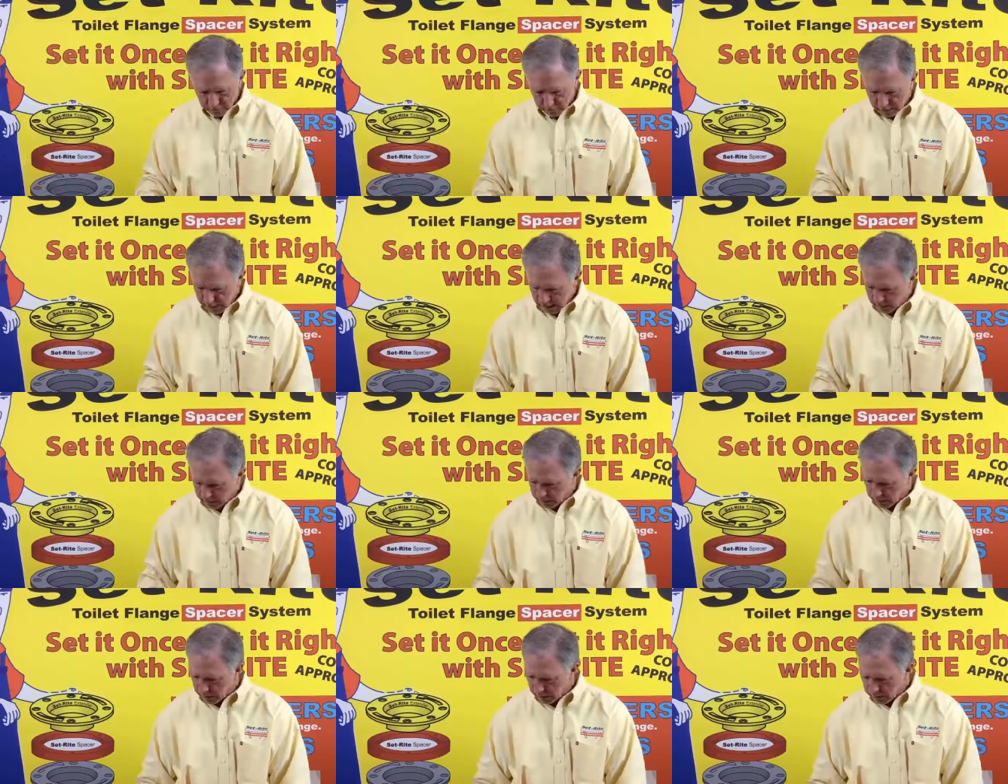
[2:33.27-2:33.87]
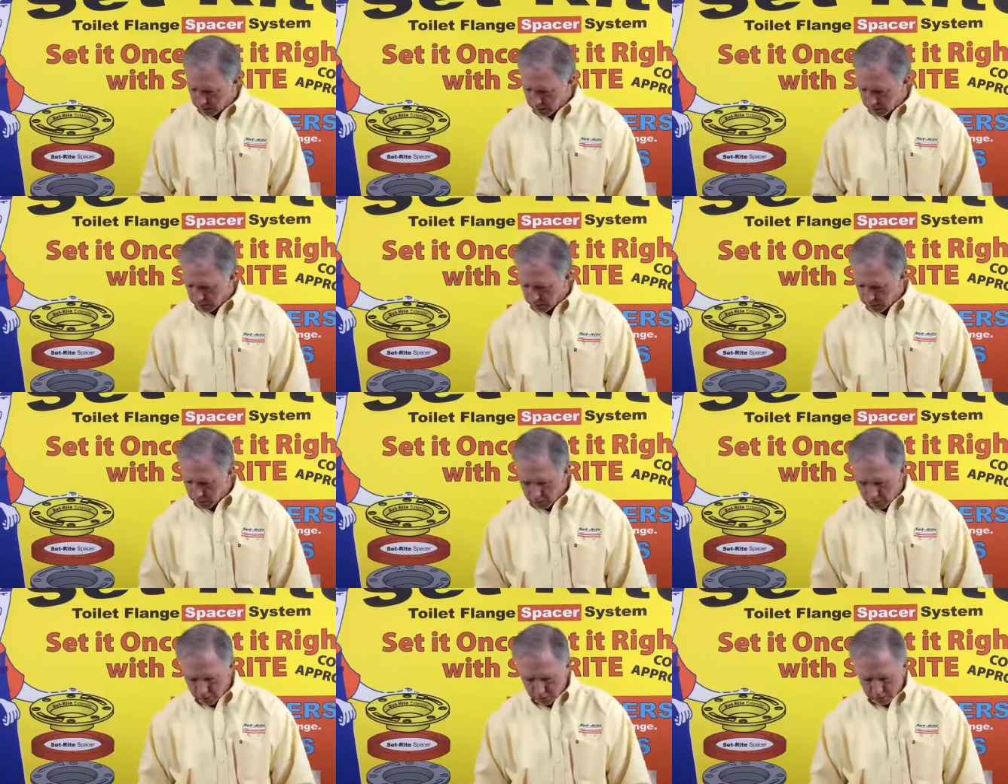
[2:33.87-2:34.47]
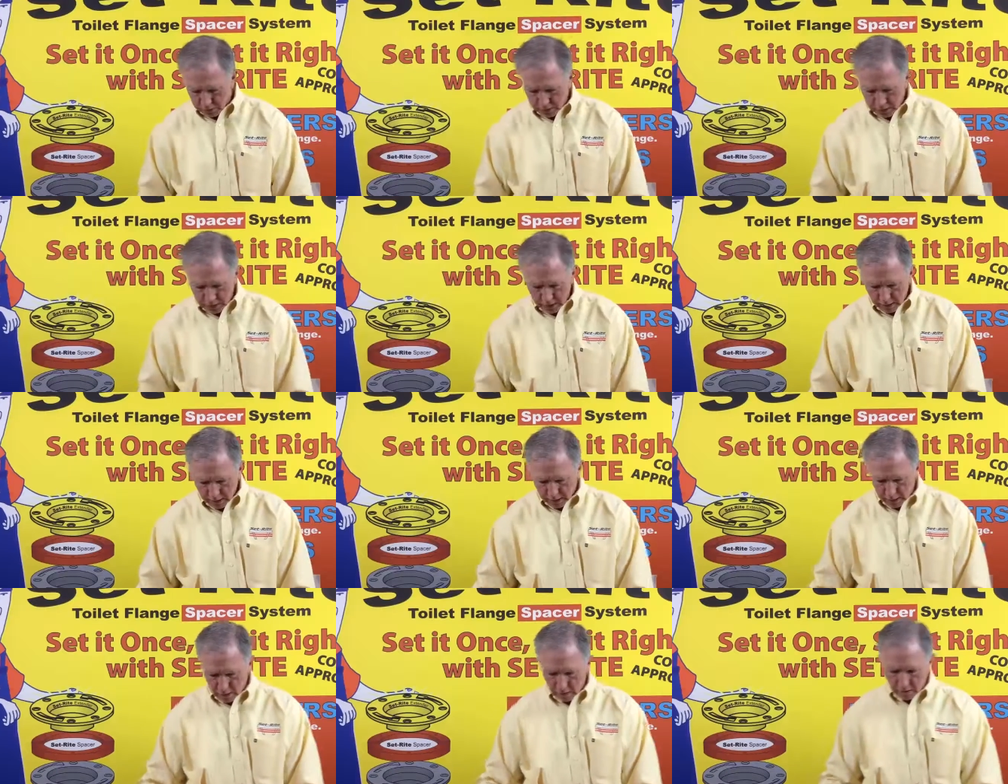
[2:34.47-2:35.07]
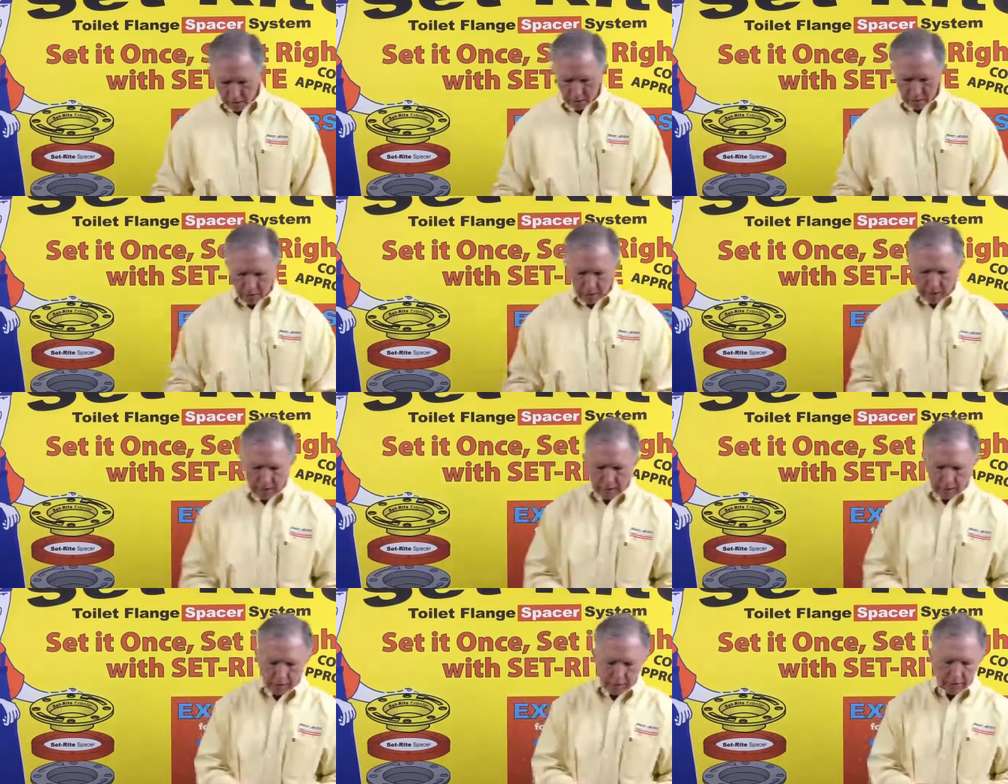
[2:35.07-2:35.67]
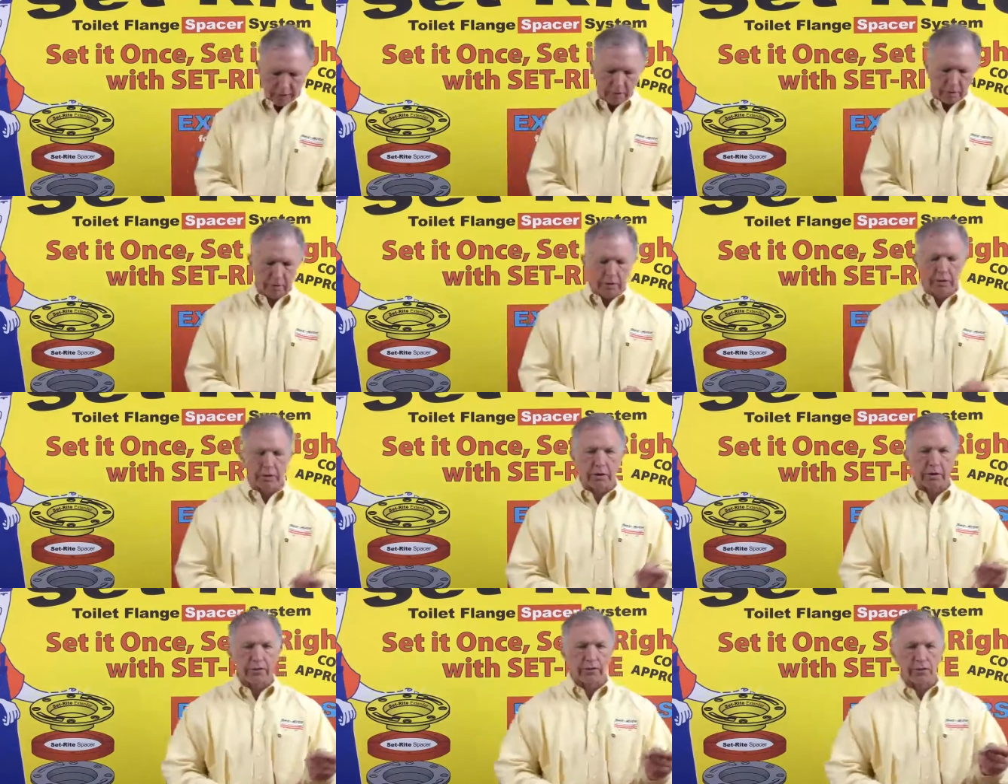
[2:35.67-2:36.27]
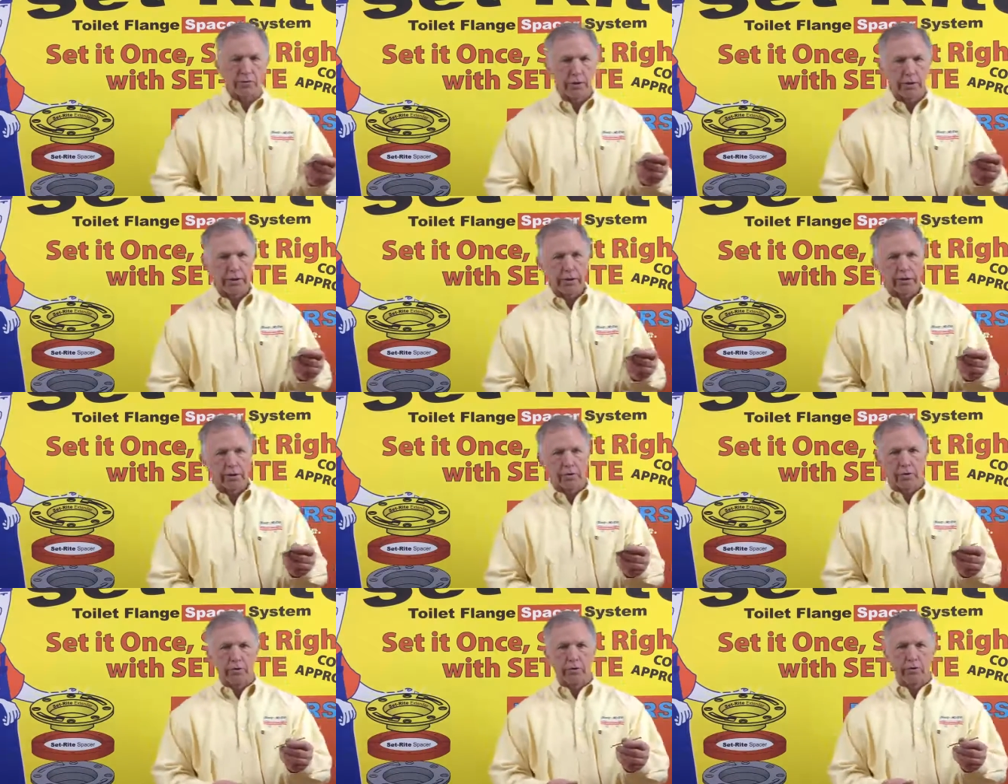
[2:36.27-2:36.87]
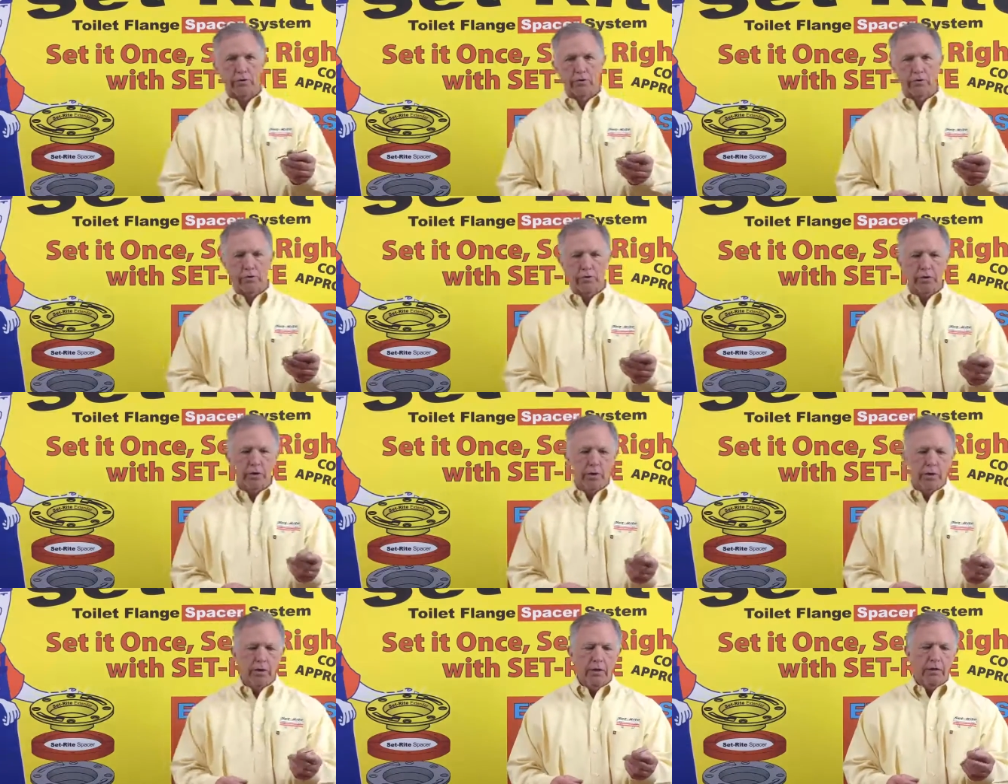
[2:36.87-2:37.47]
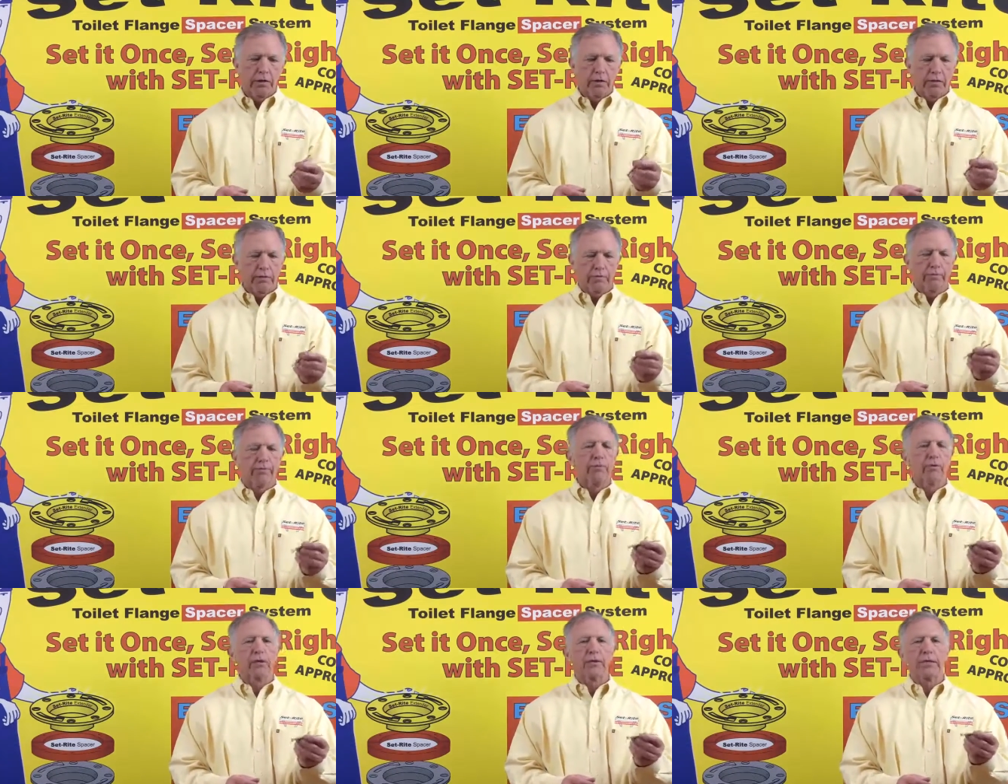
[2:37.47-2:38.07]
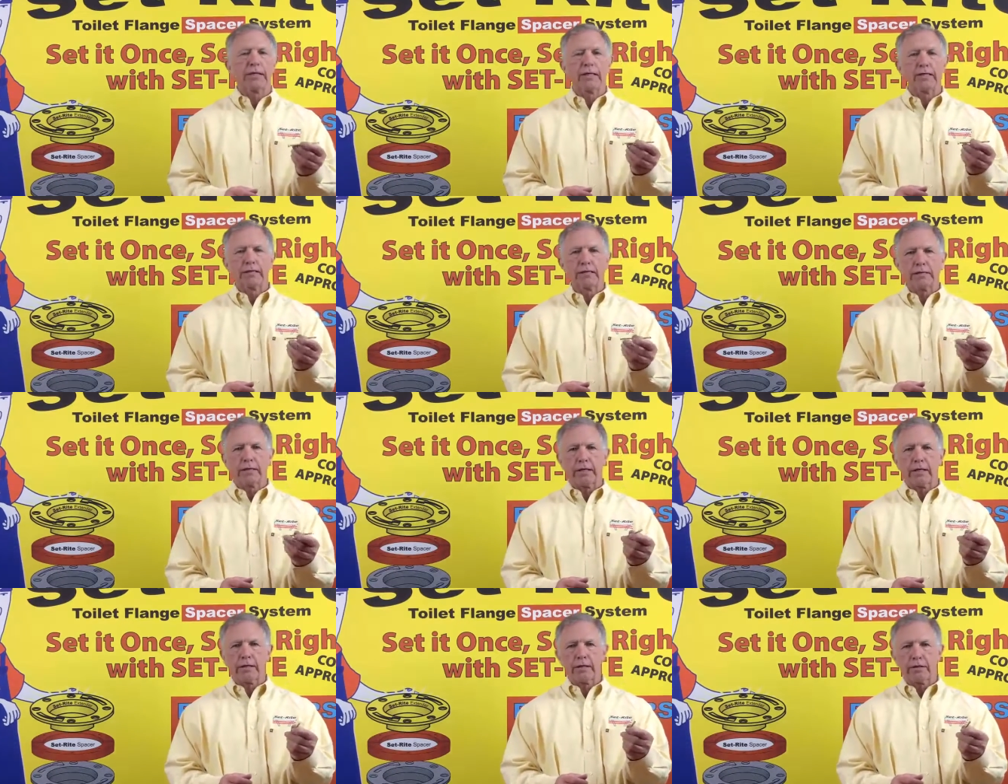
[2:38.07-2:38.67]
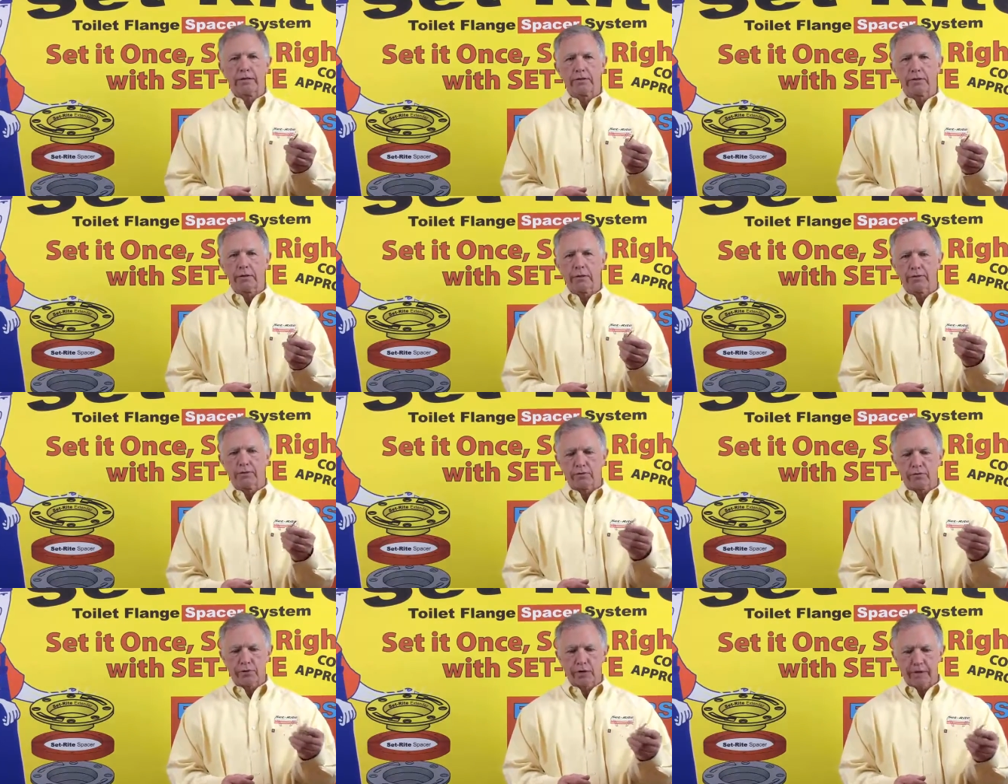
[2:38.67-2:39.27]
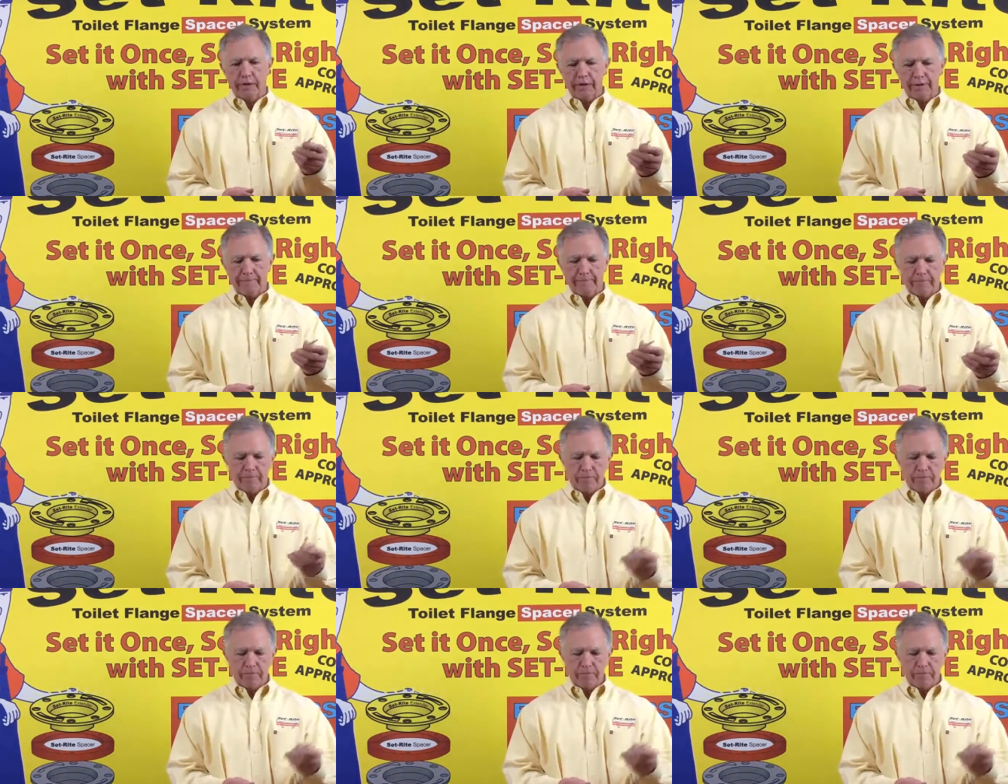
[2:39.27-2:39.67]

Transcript: Now what you'll do is you'll take our stainless steel self-drilling screws. These are 410 stainless self-drilling.